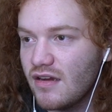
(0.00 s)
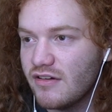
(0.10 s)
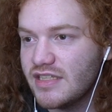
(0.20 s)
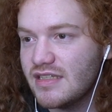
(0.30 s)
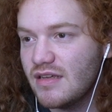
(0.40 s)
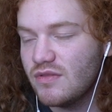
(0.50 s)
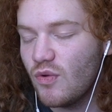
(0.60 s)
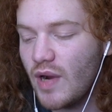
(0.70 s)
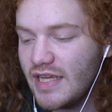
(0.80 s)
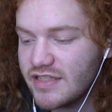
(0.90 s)
or in,
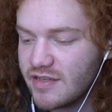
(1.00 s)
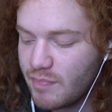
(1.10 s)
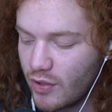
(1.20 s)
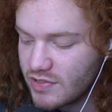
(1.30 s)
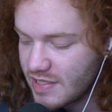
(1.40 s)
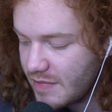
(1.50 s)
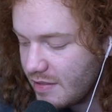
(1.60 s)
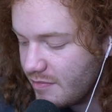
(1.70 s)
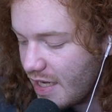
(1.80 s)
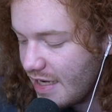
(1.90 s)
the way it's supposed to
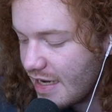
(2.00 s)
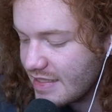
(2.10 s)
be made